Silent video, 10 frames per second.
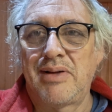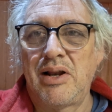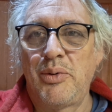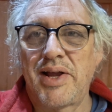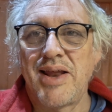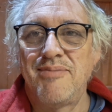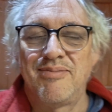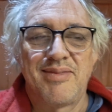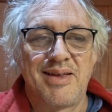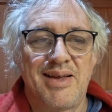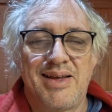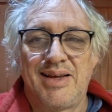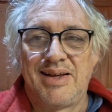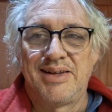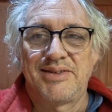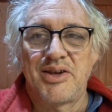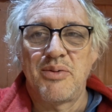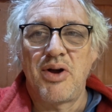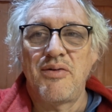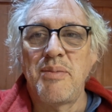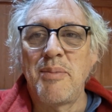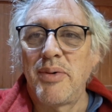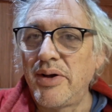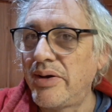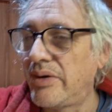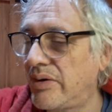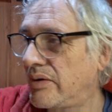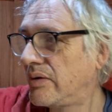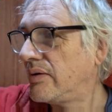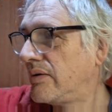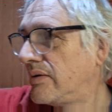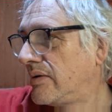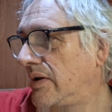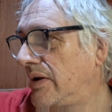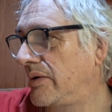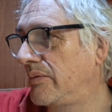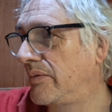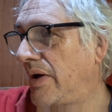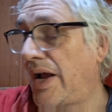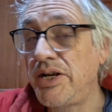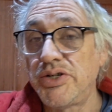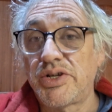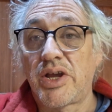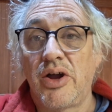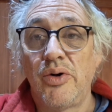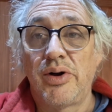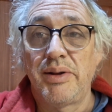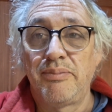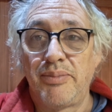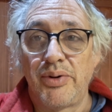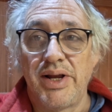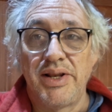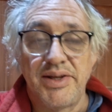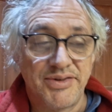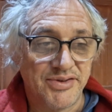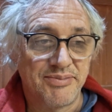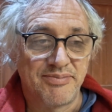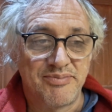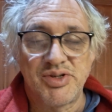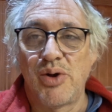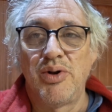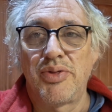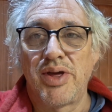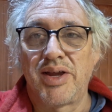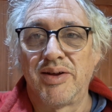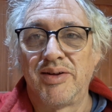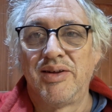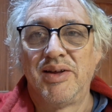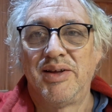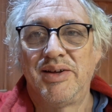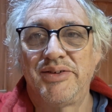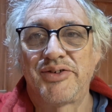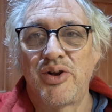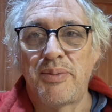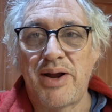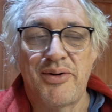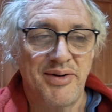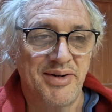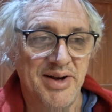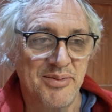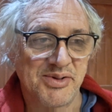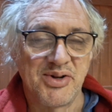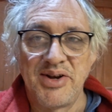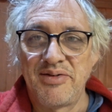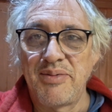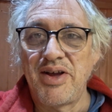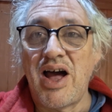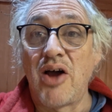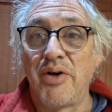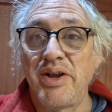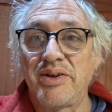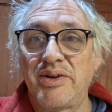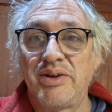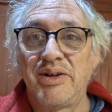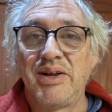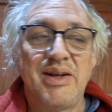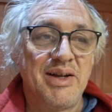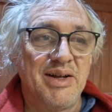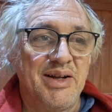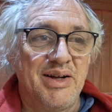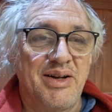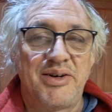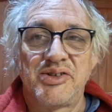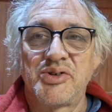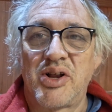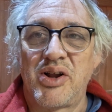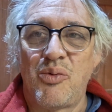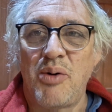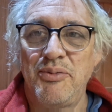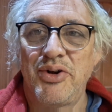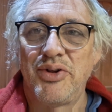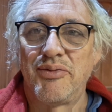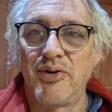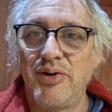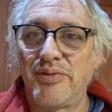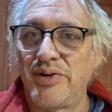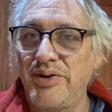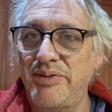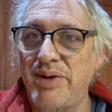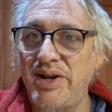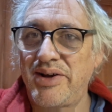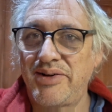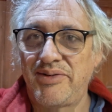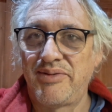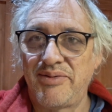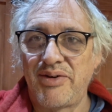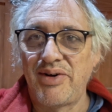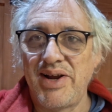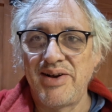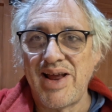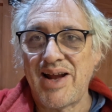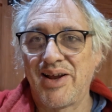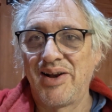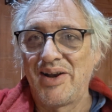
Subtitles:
Hello again. So you might remember ages ago I put in this solar power, and it was kind of a bit hurried. I just sort of whomped it on the roof and made a very knackered